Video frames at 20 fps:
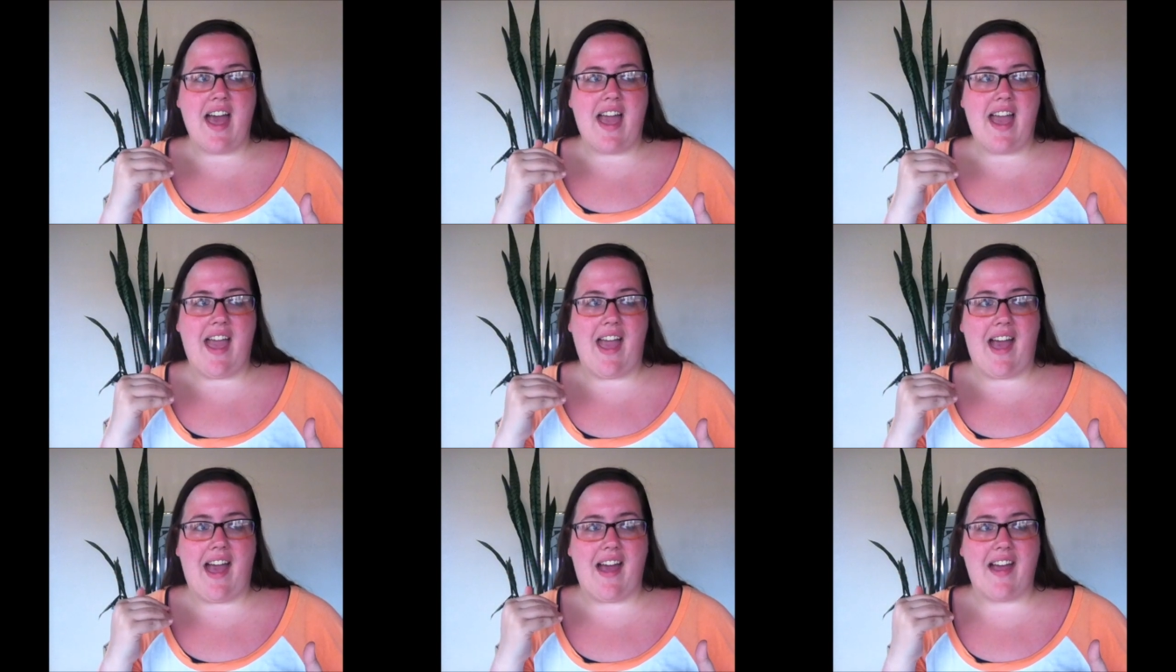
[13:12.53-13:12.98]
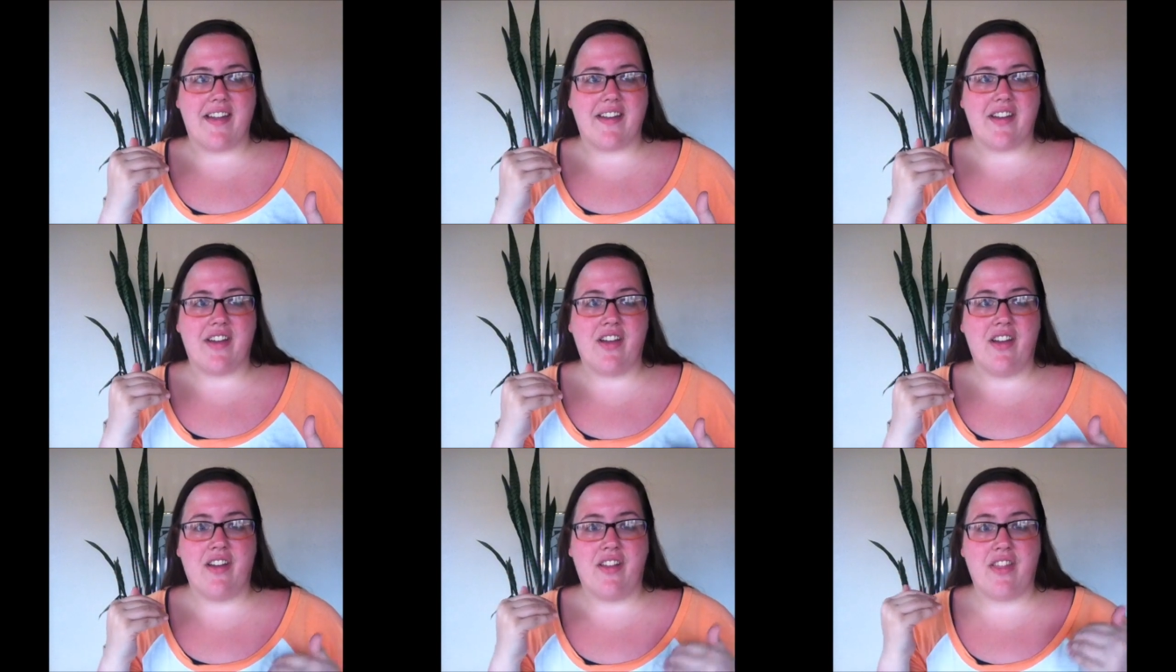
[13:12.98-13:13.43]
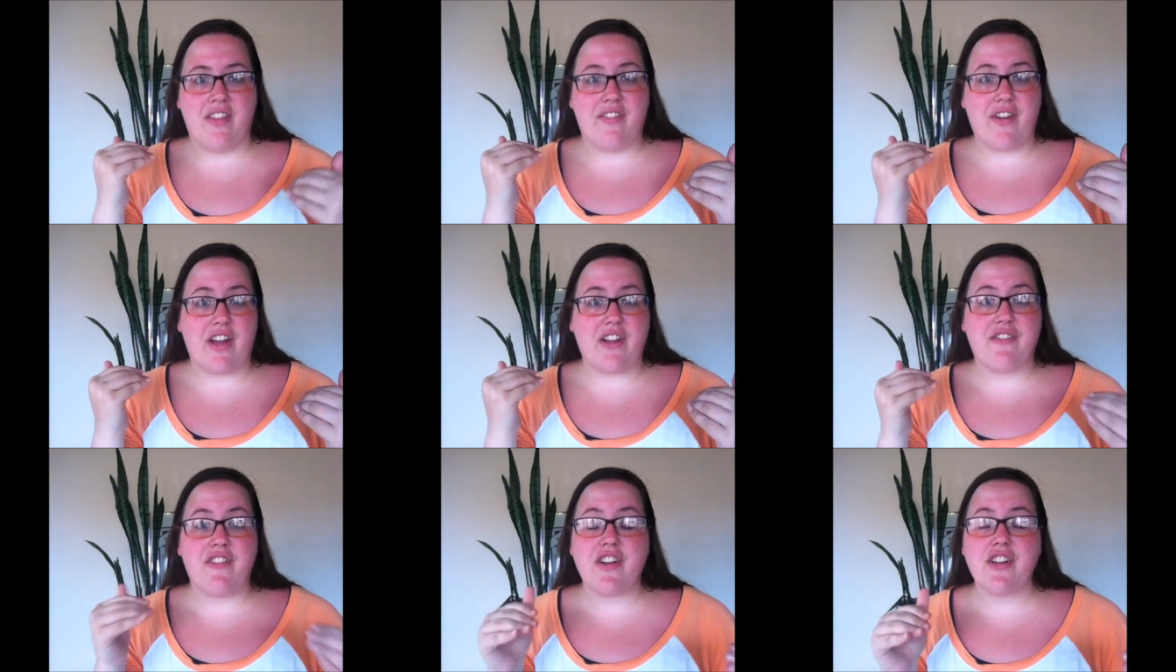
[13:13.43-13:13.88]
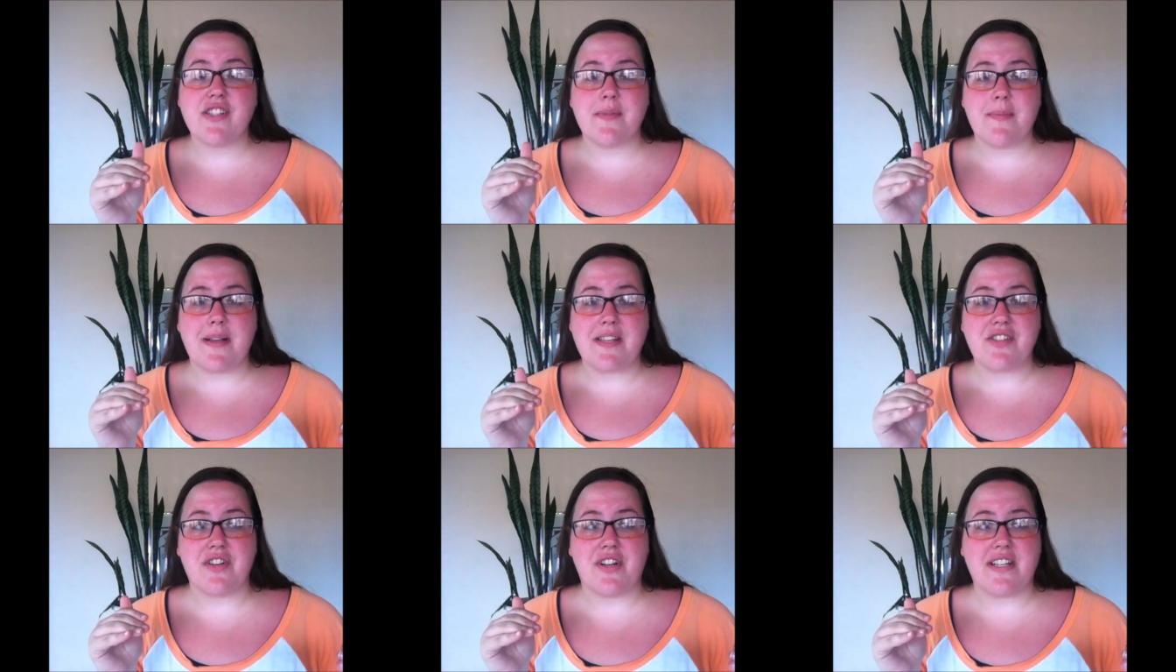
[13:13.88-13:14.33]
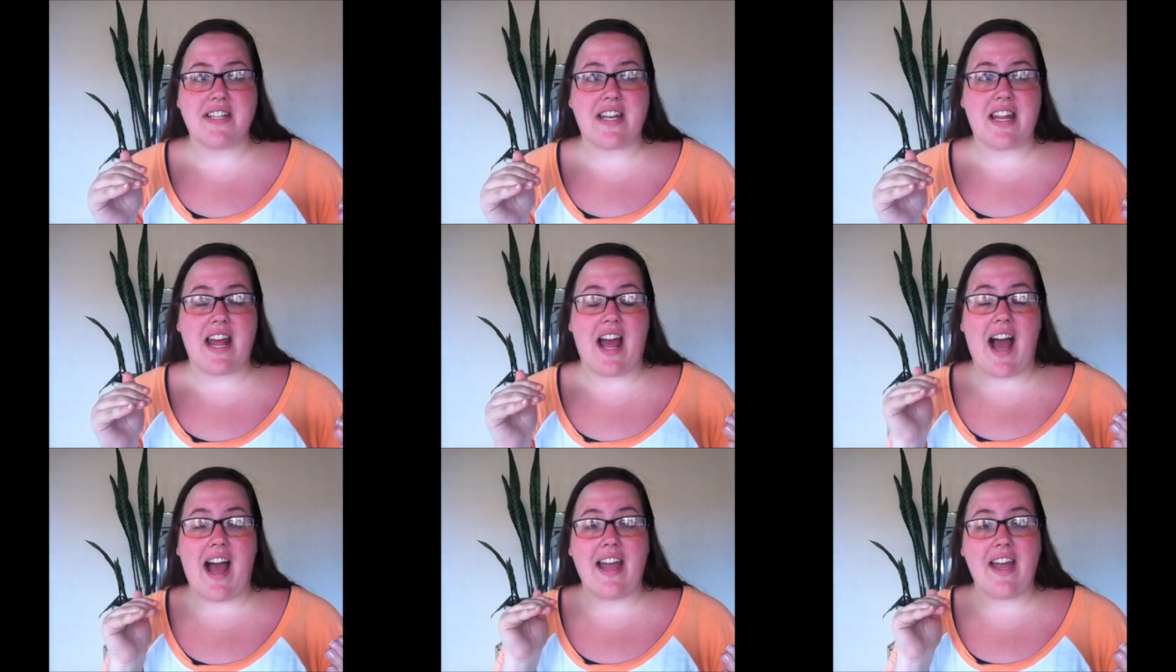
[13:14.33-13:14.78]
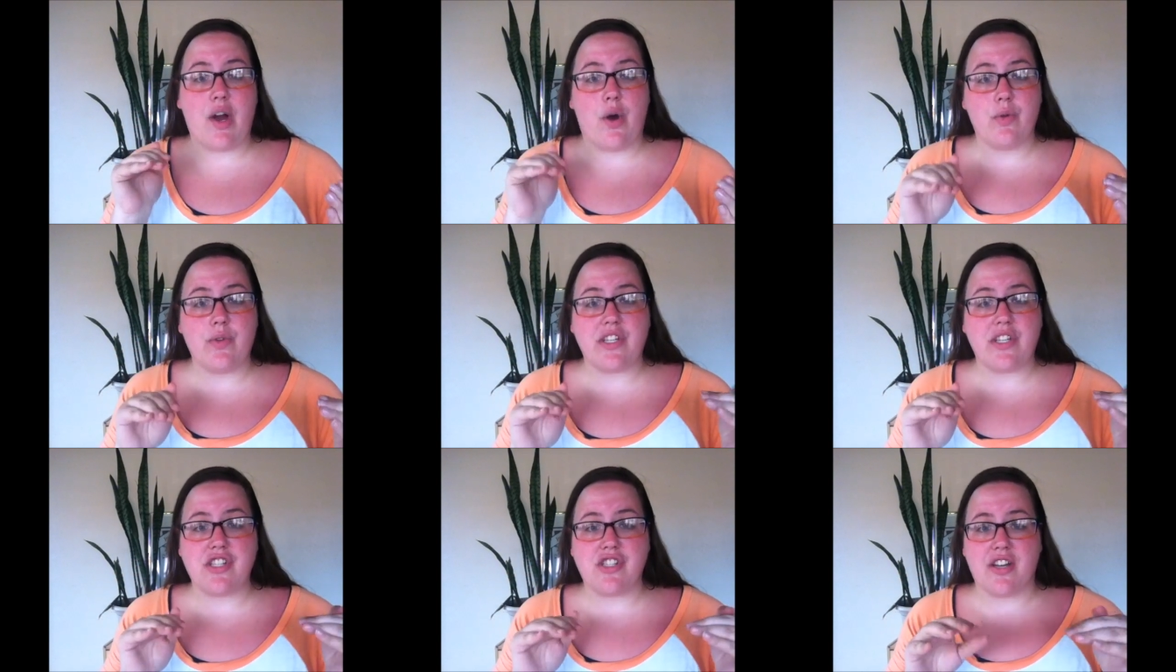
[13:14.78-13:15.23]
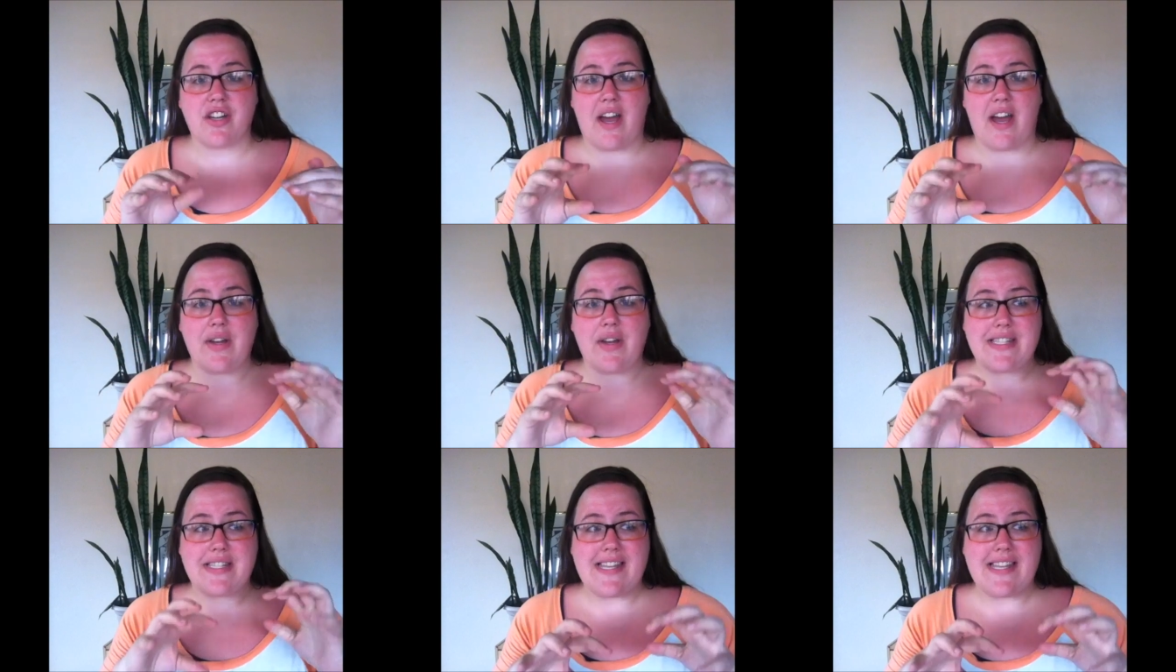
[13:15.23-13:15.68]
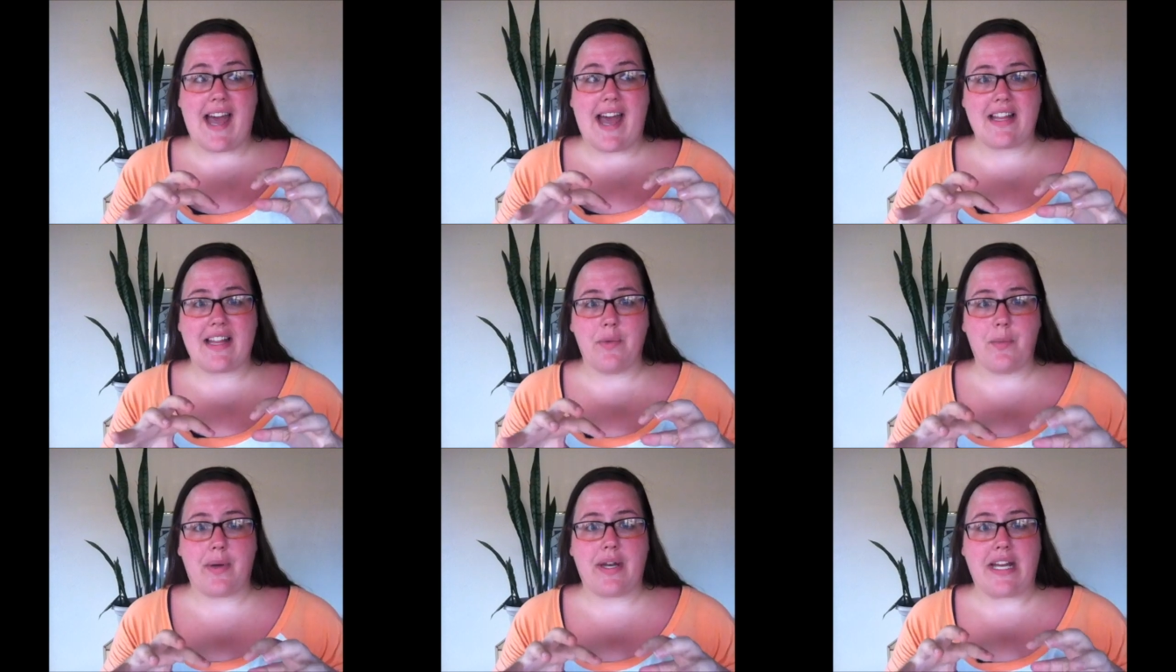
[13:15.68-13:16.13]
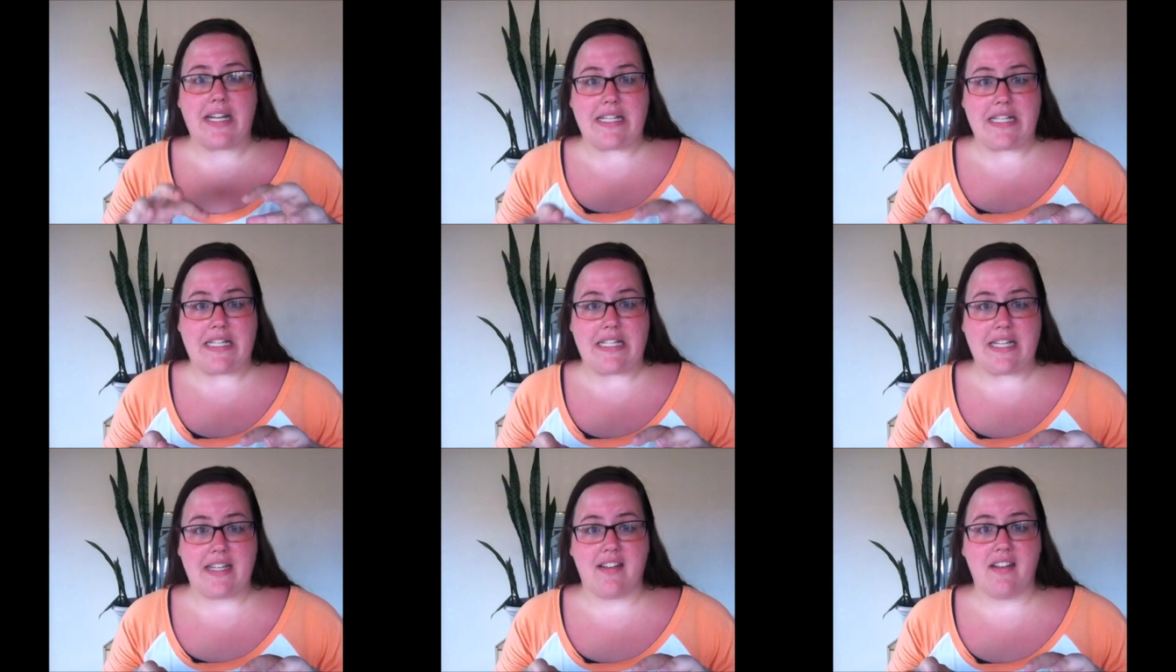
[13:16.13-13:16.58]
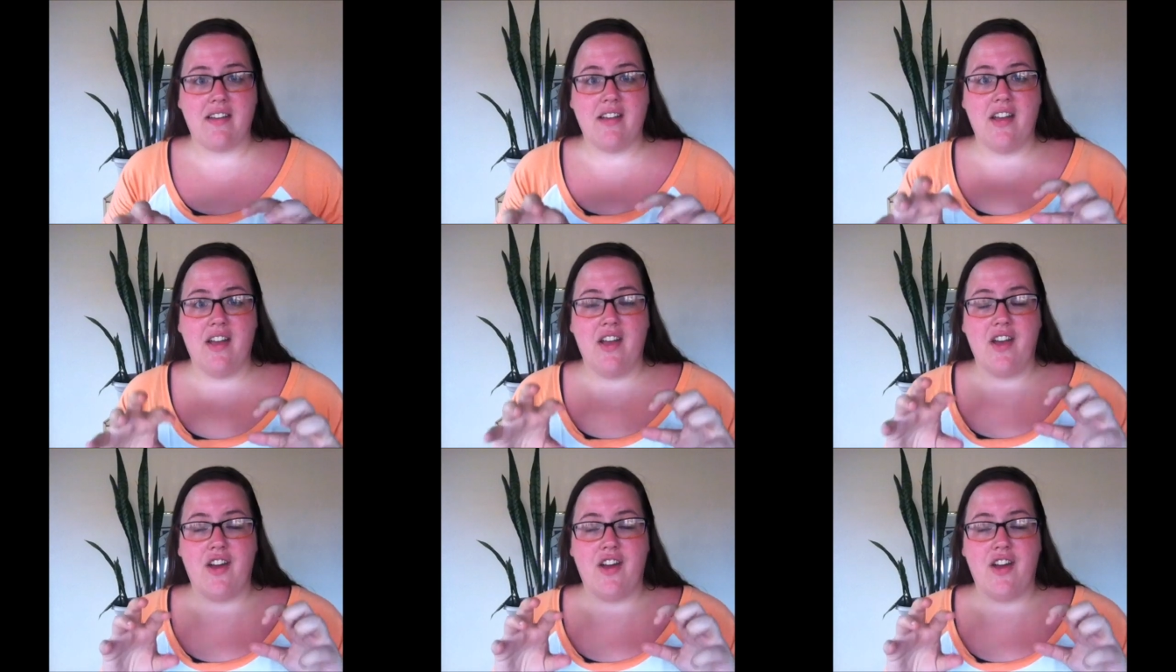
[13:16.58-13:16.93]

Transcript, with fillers: And the very first semester I did it, I only took out exactly what I needed